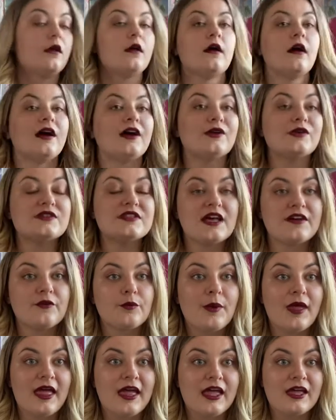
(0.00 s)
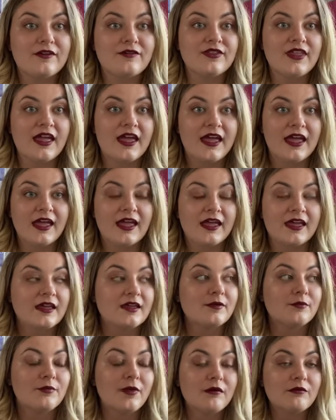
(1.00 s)
I also have a pair of their
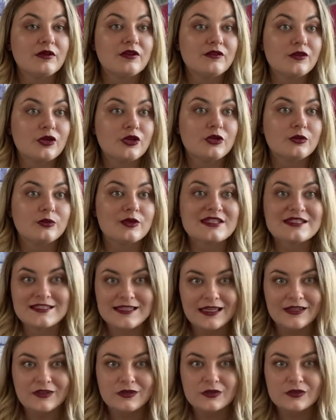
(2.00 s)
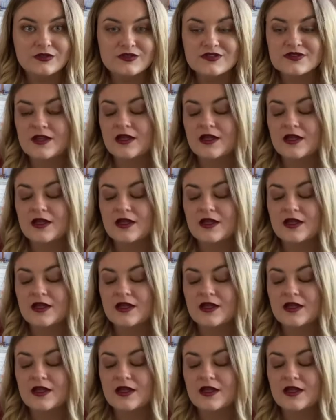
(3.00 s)
memory foam sandals.